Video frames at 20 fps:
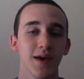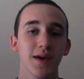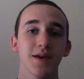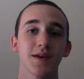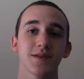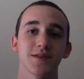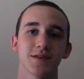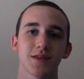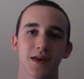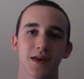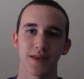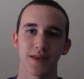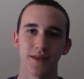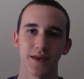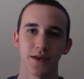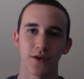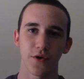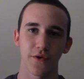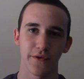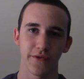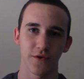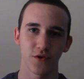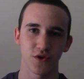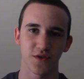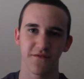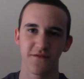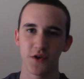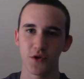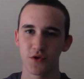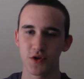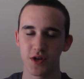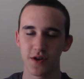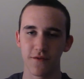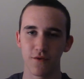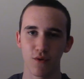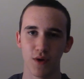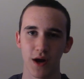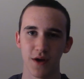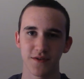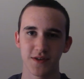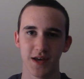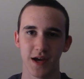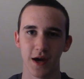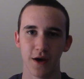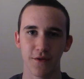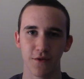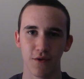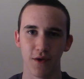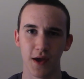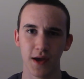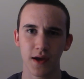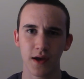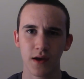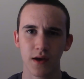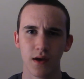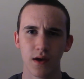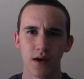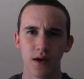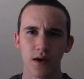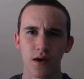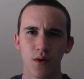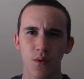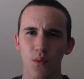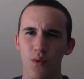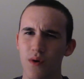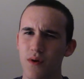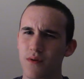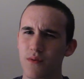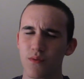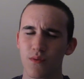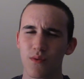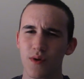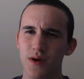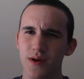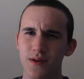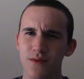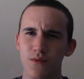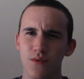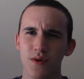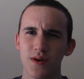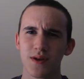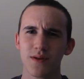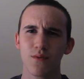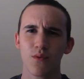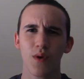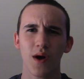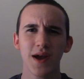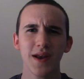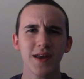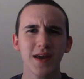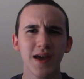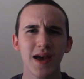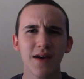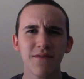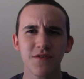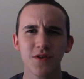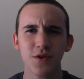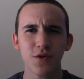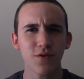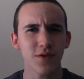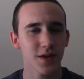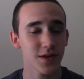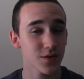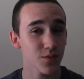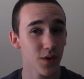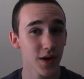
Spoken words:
Because, they know that there's a fugitive around town, they're like, why do you have to do this?